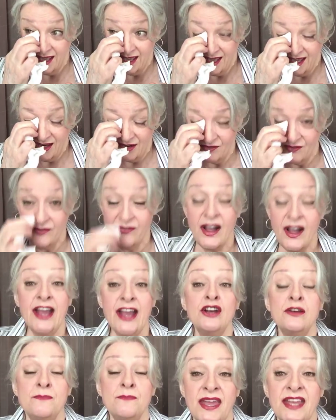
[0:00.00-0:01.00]

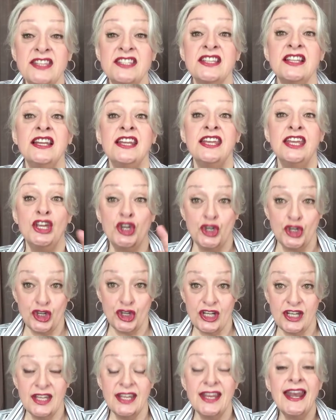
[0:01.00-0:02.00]
environmentally
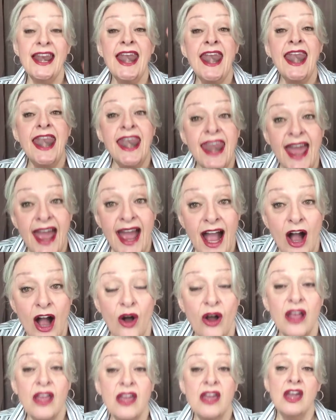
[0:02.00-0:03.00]
good.
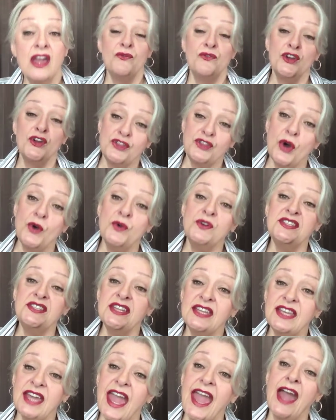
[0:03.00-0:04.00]
Now, for those
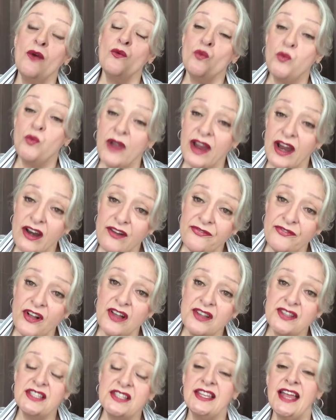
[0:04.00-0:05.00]
that can't wear
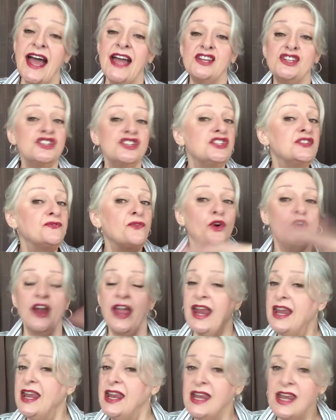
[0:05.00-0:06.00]
false lashes for
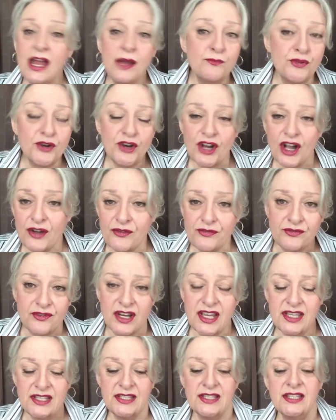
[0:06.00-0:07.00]
any number of
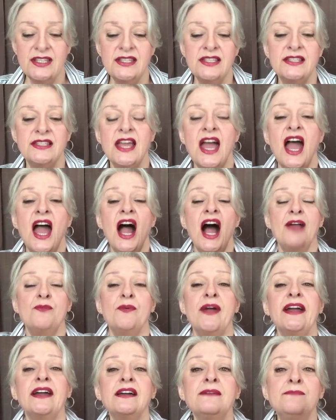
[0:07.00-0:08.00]
reasons, I
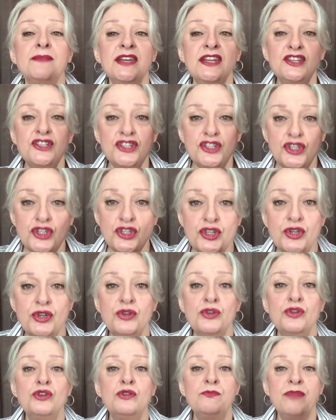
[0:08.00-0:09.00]
recommend a
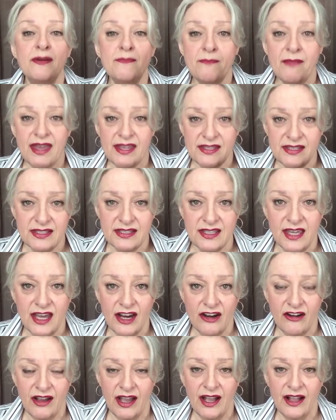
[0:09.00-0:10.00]
tube
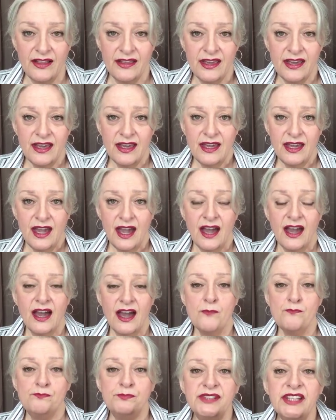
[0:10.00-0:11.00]
mascara.
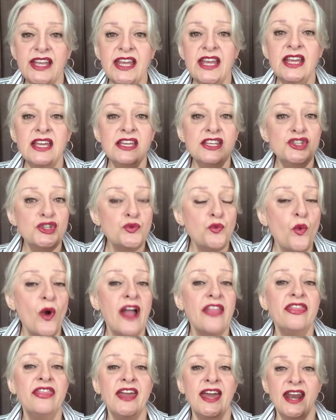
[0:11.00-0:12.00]
Blink is
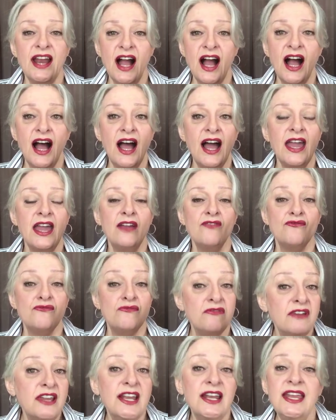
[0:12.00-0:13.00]
one that I
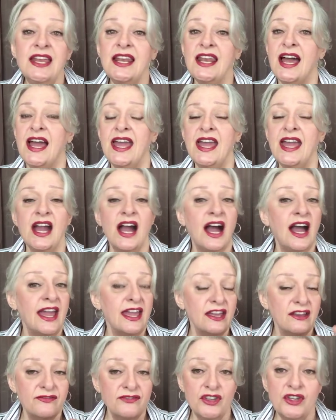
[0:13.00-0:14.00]
really like. I
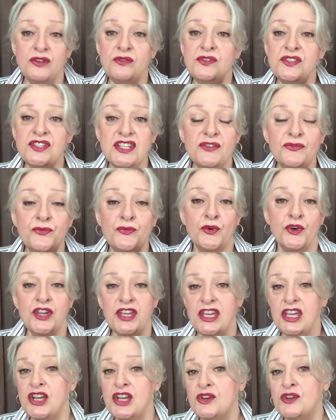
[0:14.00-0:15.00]
have used it for
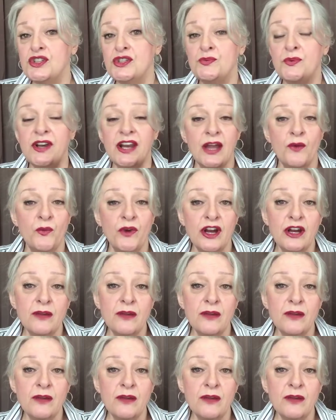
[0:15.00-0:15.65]
years when I wear